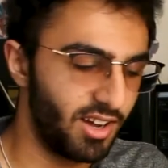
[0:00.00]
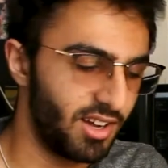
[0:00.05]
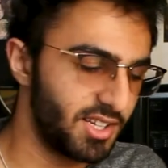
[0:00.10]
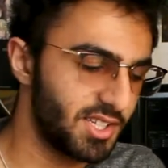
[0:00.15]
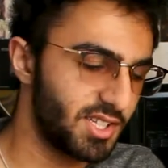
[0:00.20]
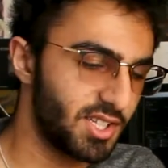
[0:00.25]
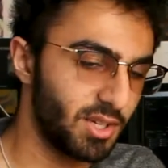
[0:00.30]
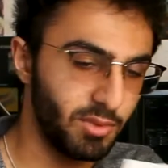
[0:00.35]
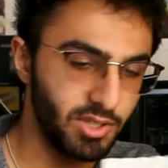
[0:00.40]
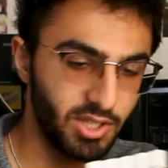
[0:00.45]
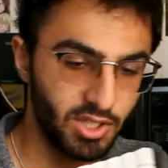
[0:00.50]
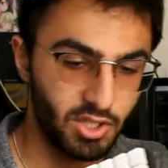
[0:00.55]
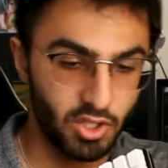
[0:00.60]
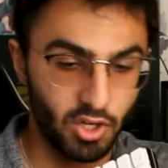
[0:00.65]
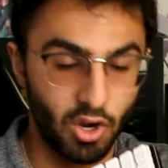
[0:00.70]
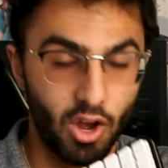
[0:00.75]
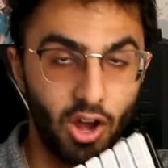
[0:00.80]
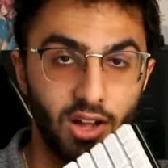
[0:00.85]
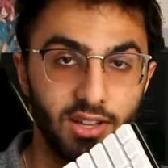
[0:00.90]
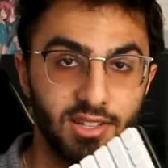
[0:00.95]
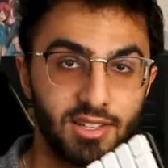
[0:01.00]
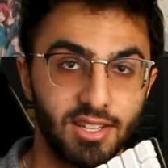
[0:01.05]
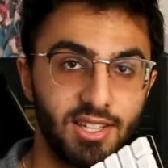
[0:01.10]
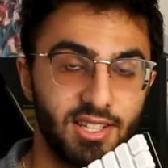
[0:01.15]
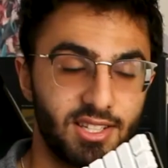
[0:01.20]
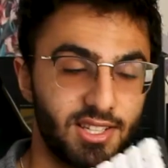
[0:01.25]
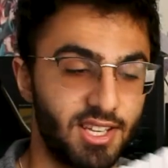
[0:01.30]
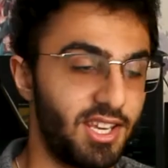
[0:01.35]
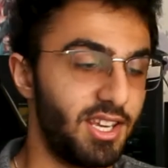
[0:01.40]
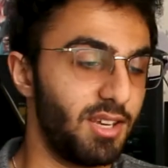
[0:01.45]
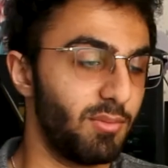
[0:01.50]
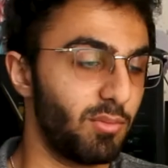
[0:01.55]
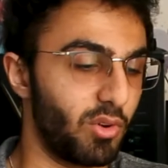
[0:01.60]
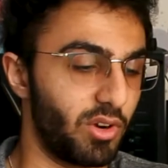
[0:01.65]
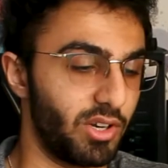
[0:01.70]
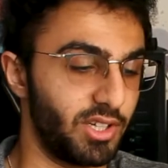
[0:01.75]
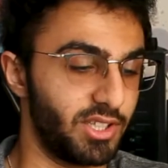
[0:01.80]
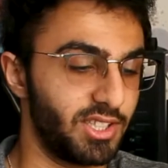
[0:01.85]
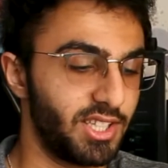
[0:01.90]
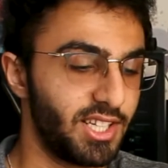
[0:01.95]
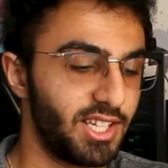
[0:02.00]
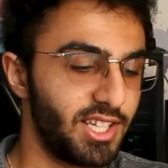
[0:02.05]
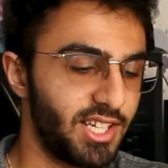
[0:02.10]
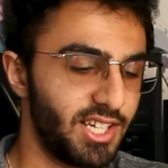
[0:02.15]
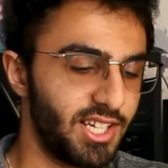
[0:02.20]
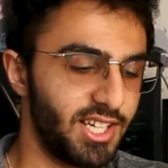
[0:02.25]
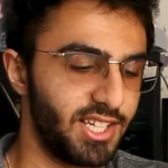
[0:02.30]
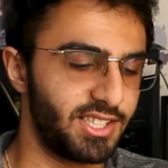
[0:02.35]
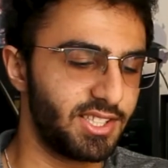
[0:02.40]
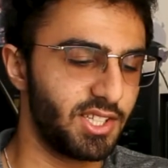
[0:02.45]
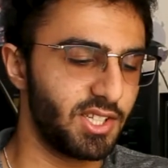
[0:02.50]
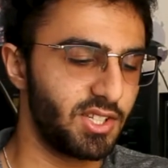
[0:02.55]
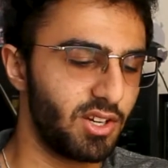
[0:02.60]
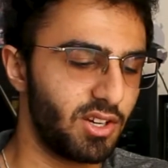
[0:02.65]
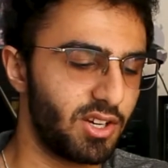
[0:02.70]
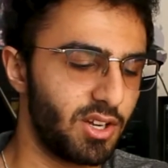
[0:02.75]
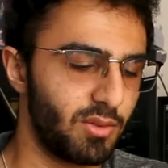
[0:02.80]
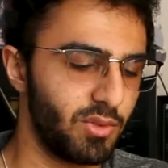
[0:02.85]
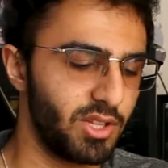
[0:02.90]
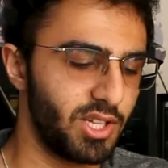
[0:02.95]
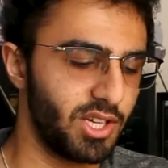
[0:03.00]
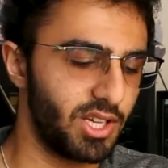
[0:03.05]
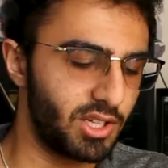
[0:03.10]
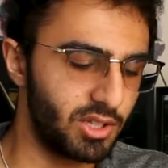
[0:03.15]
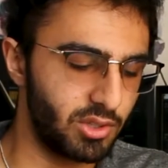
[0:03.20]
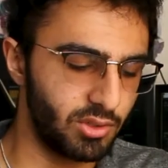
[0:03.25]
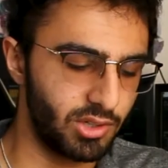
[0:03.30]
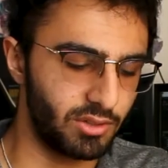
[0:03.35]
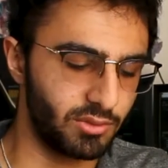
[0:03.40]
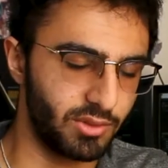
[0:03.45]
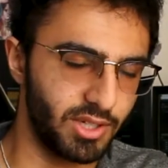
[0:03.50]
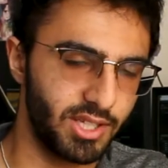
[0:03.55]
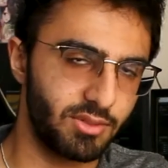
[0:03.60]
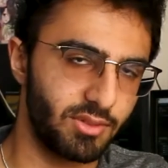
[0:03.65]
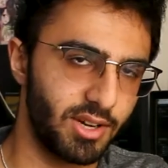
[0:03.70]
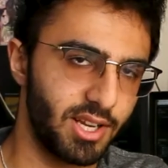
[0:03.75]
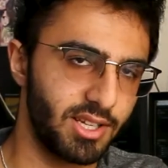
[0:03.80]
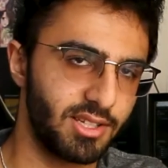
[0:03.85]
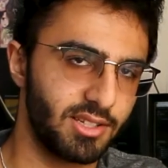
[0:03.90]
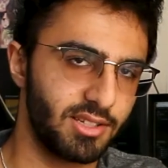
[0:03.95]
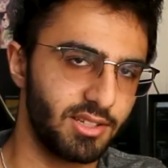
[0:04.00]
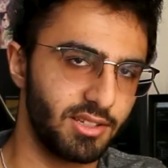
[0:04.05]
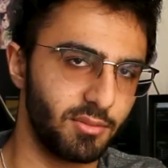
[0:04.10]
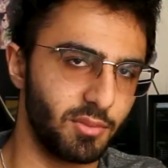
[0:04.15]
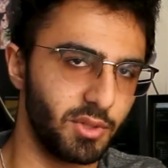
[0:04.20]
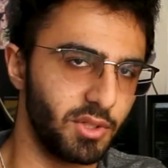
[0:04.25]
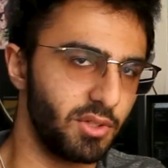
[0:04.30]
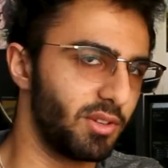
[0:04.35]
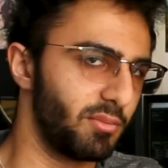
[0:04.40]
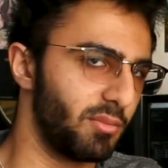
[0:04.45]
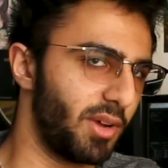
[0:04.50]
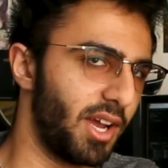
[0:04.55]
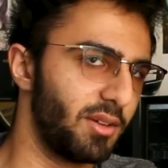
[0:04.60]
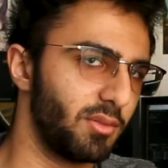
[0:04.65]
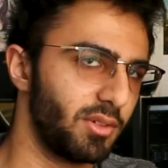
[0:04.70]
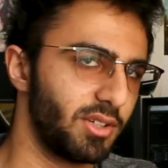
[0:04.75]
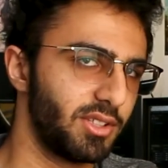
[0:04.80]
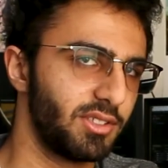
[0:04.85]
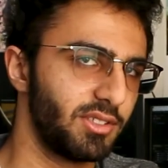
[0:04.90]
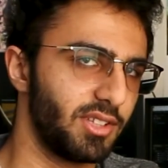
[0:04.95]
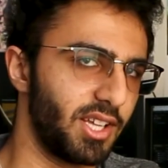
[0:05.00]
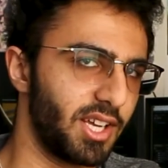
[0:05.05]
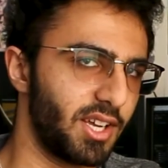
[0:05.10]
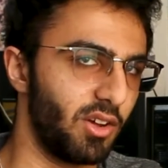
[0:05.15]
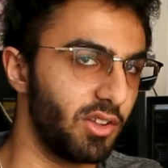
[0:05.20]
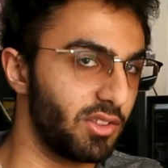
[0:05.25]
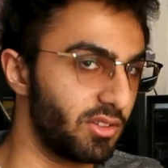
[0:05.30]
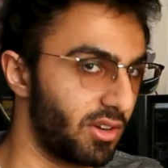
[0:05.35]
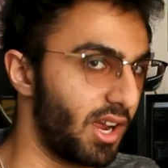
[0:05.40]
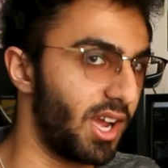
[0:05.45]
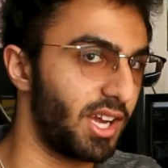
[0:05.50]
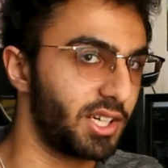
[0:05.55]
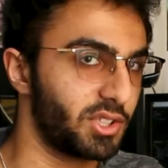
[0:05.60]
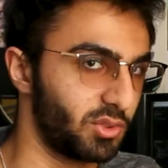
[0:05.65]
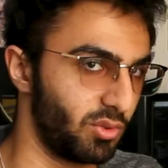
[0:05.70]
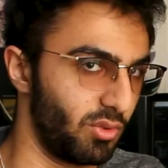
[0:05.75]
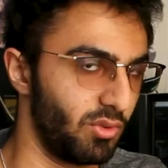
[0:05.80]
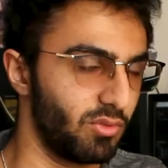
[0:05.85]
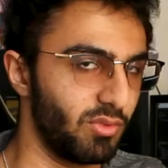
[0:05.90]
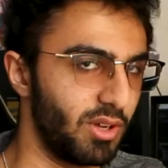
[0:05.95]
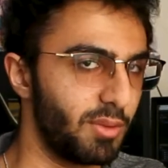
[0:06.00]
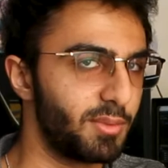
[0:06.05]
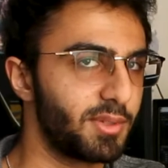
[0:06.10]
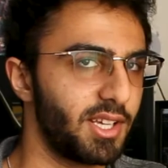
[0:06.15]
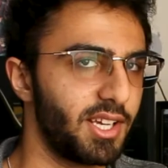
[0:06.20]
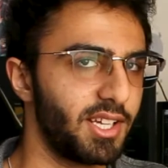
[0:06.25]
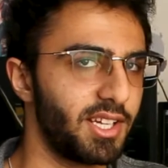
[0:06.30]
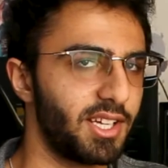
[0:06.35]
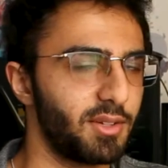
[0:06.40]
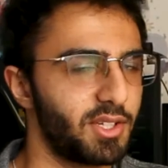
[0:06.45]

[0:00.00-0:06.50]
Some of the cons of this keyboard: it does not come with an included wrist rest, but you can buy one like on their actual own website.